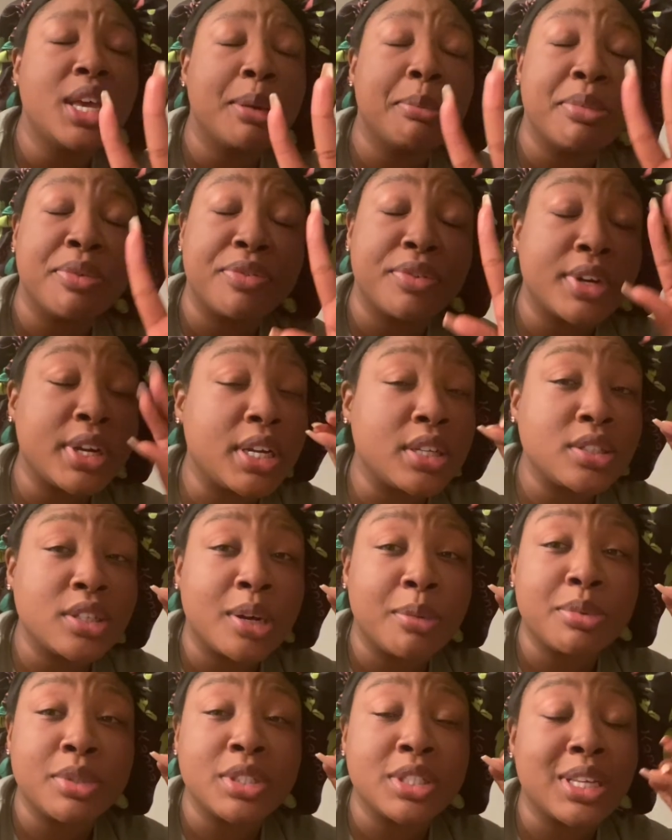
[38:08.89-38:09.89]
Before y'all
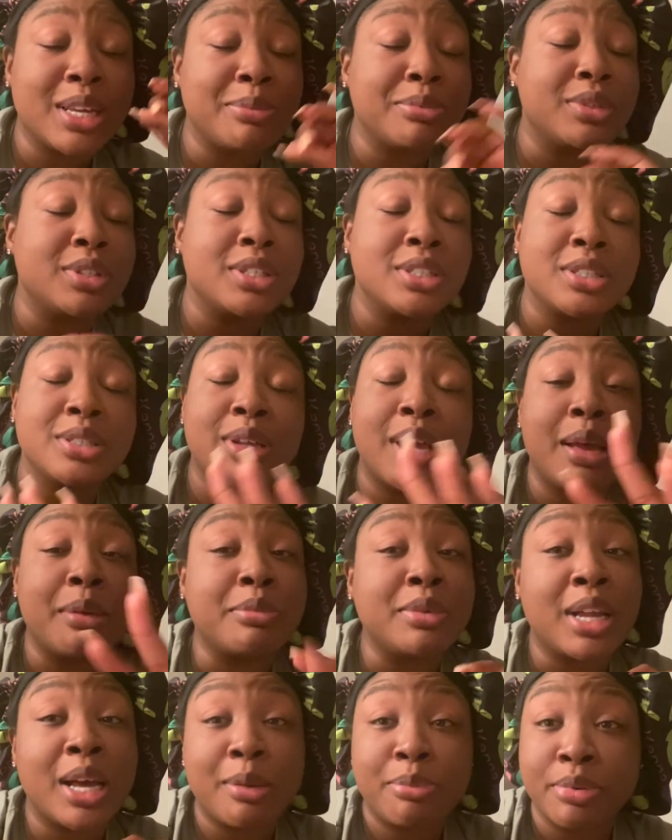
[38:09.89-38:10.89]
start the skepticism,
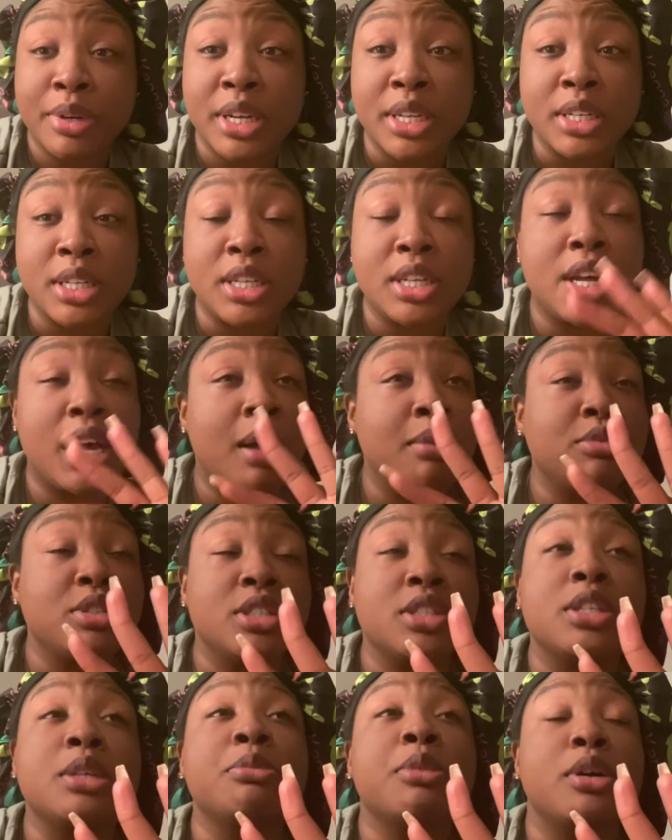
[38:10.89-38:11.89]
I'm not pregnant, I'm
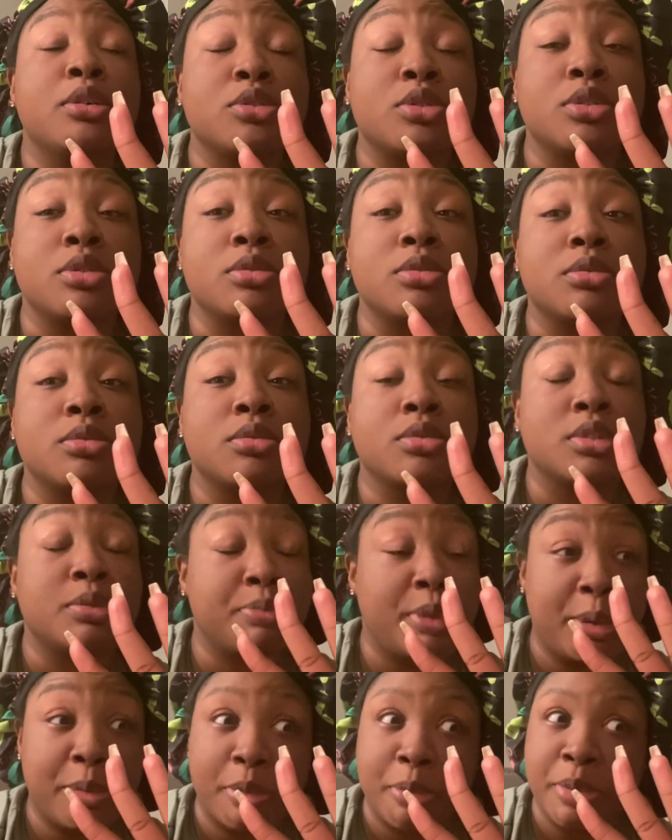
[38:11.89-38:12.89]
just emotional.
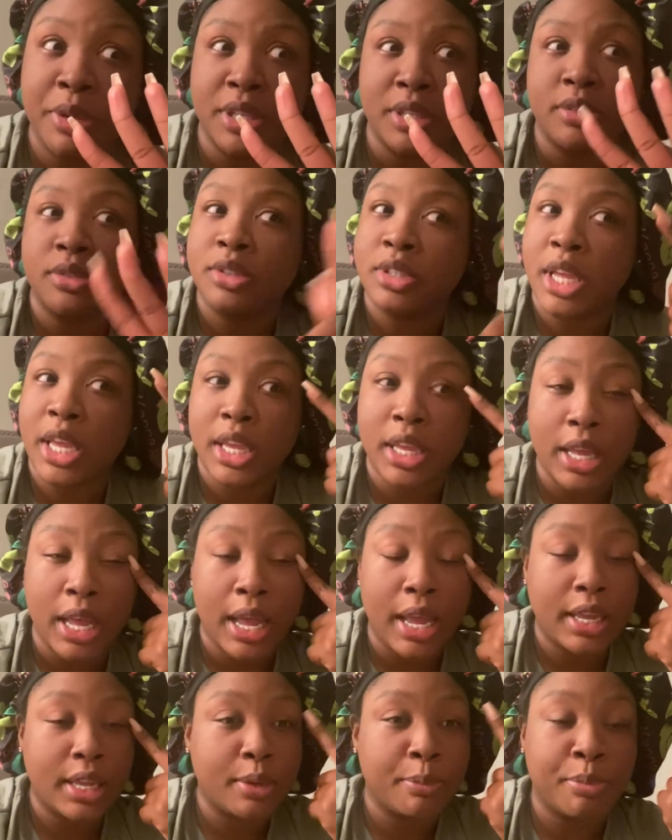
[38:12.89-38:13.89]
People be taking,
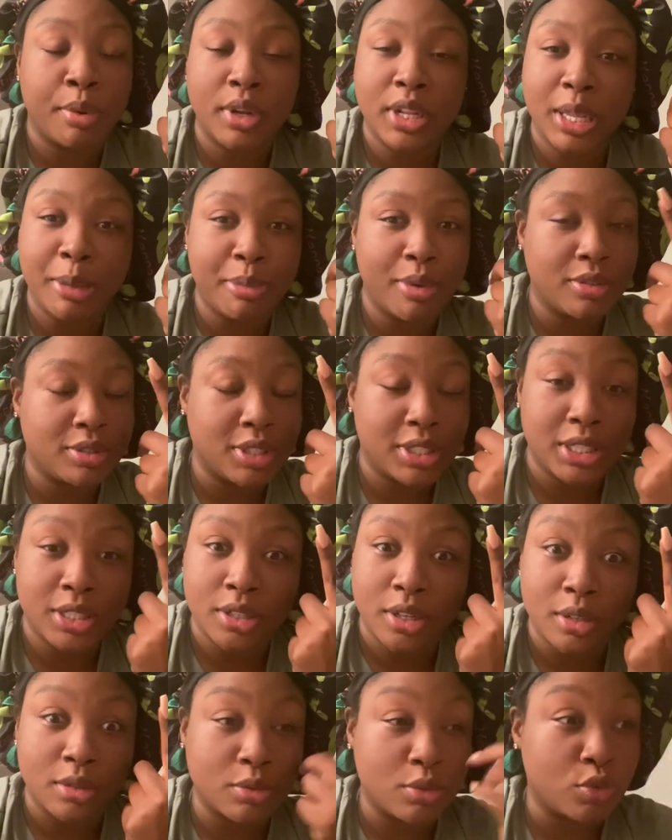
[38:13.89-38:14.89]
I boil the emotions, they
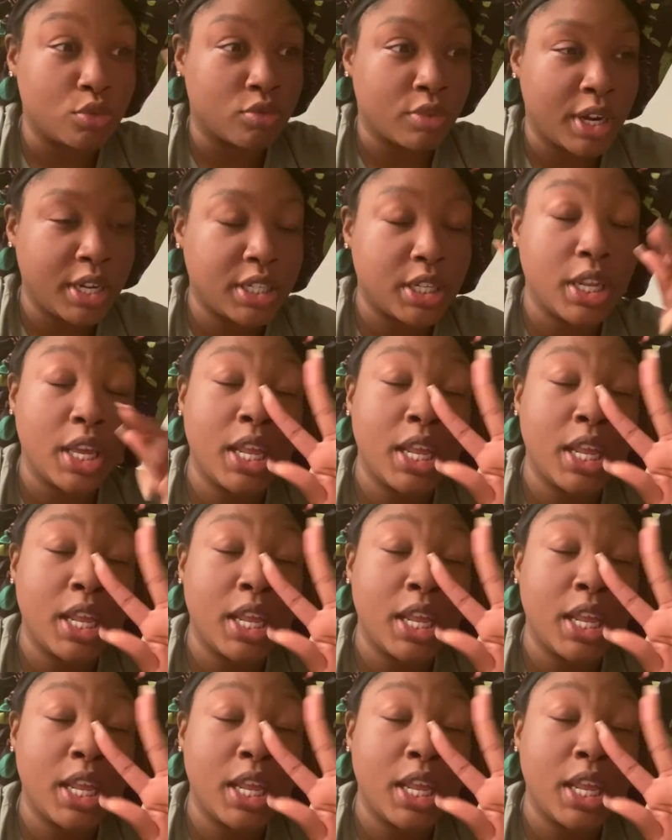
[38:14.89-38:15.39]
start ranting.